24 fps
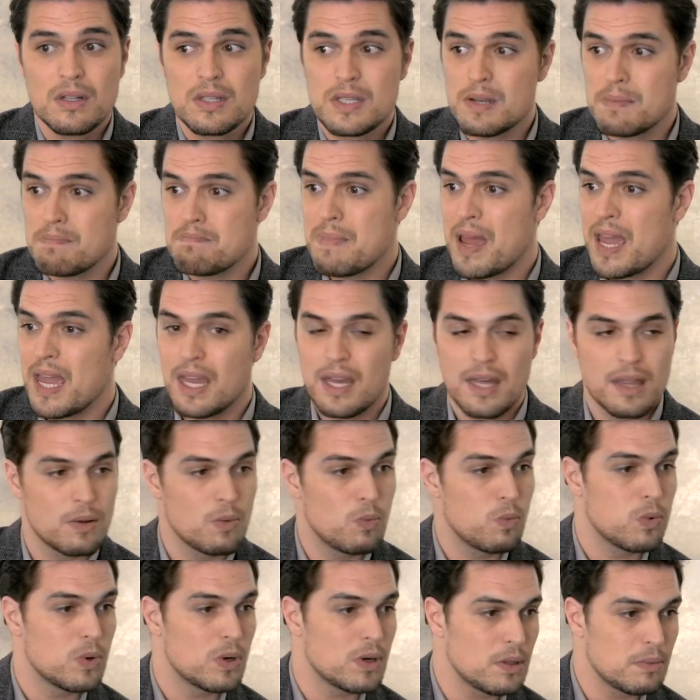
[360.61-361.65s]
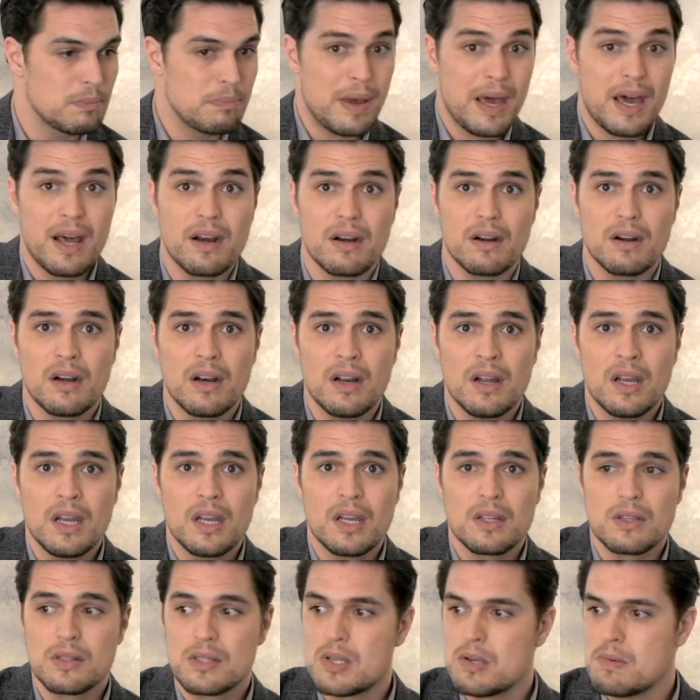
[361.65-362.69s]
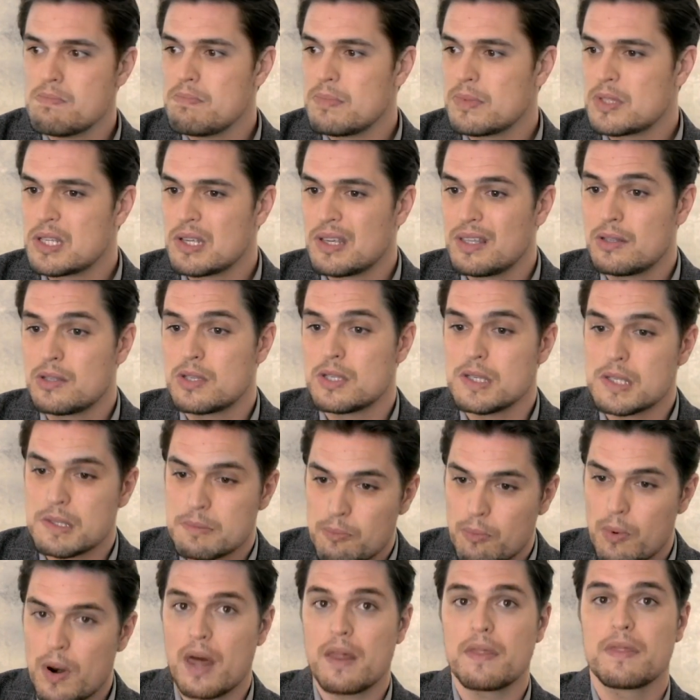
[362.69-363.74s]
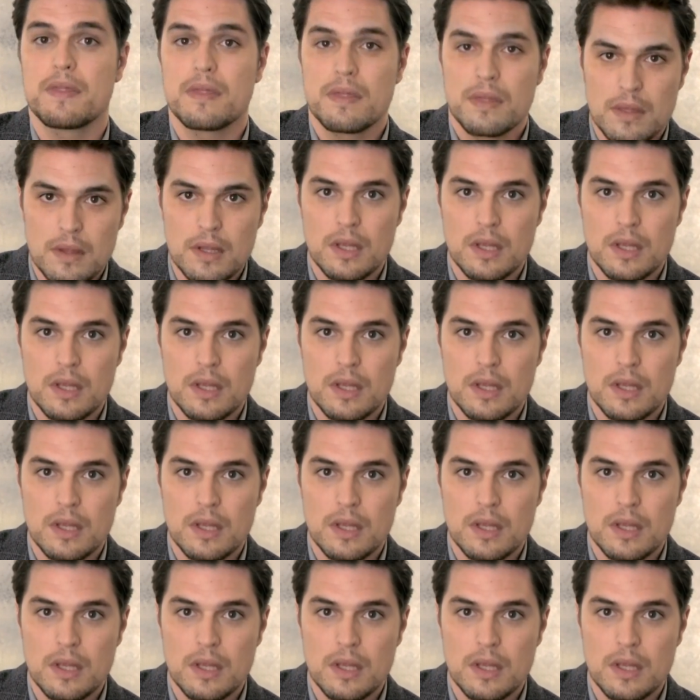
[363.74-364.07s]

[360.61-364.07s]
to make the world better to, to, to spread,